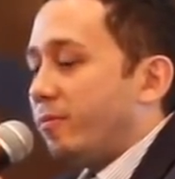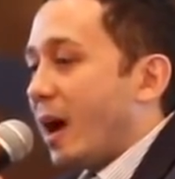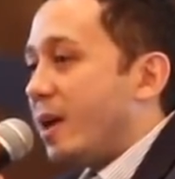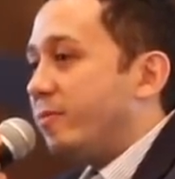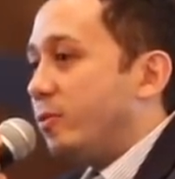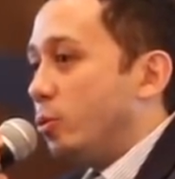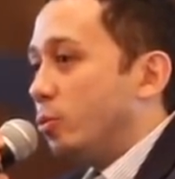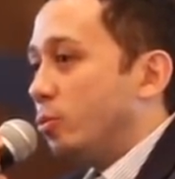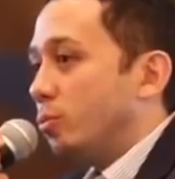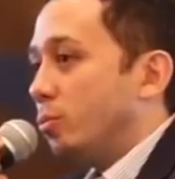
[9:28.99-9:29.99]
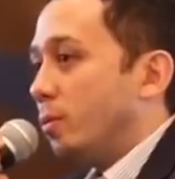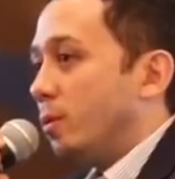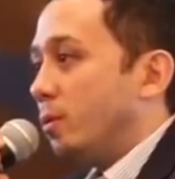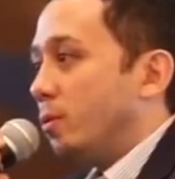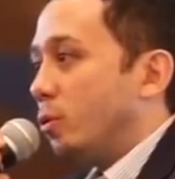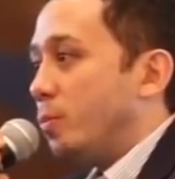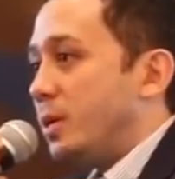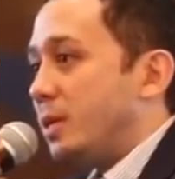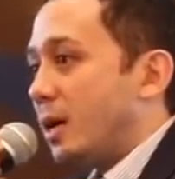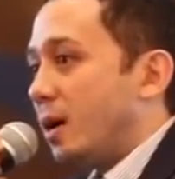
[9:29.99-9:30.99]
5 yung
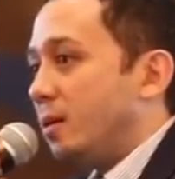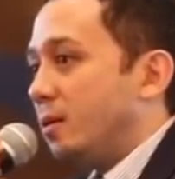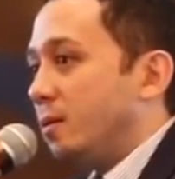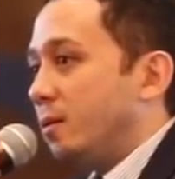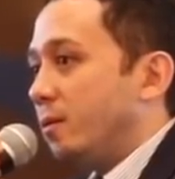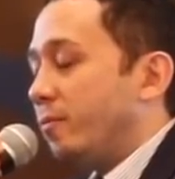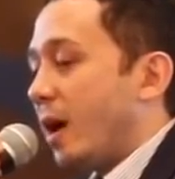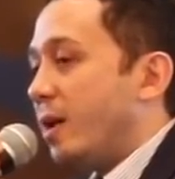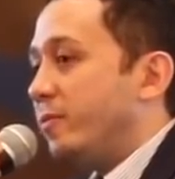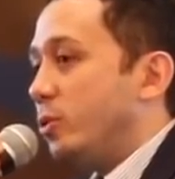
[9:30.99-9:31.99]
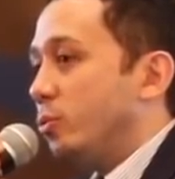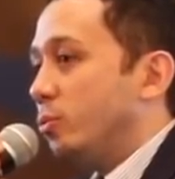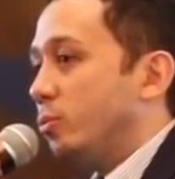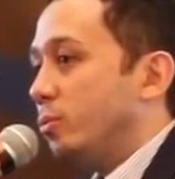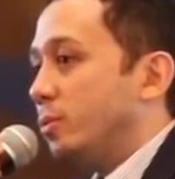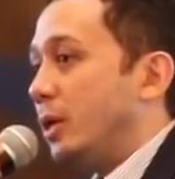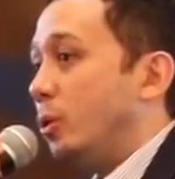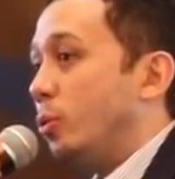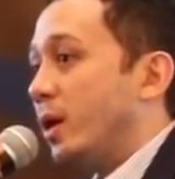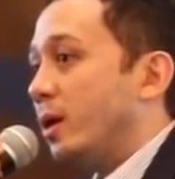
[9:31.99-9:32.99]
kumita, 5 yung
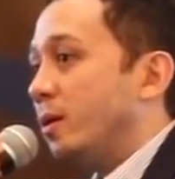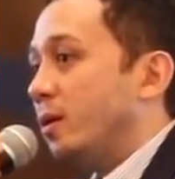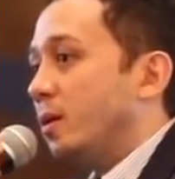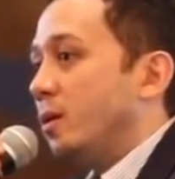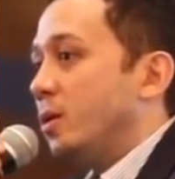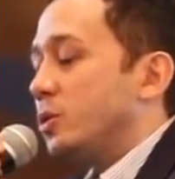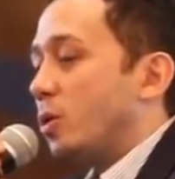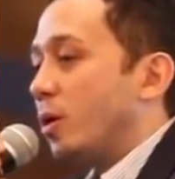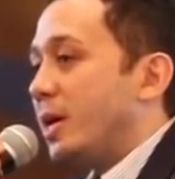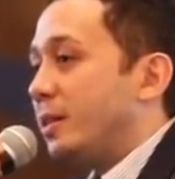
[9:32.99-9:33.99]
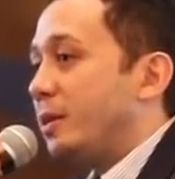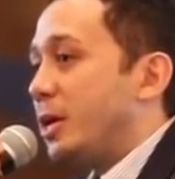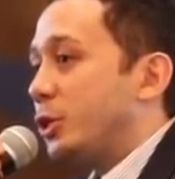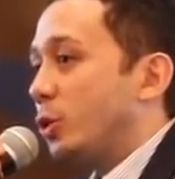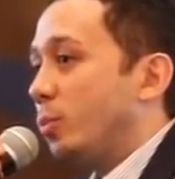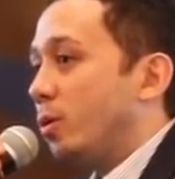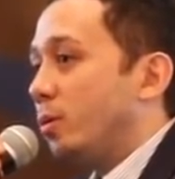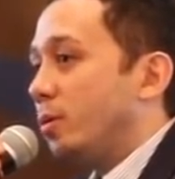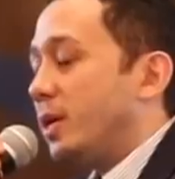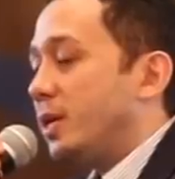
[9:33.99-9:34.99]
nalugi. So ang hit ratio
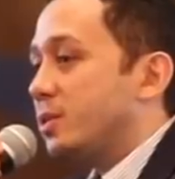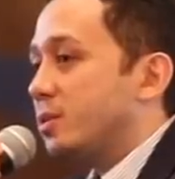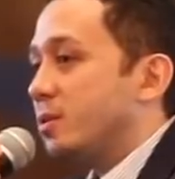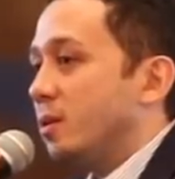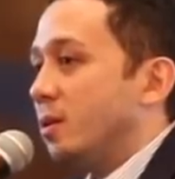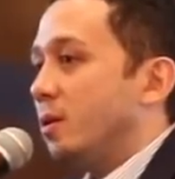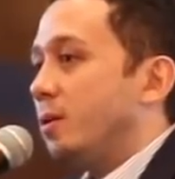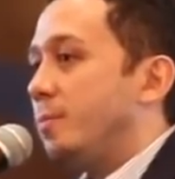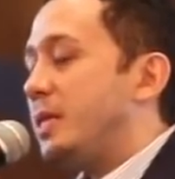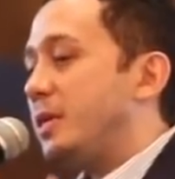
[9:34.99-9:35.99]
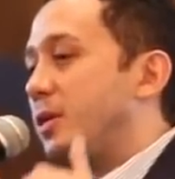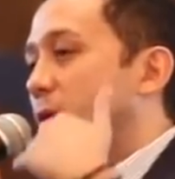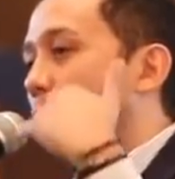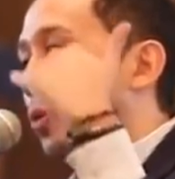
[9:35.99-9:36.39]
mo is, meaning your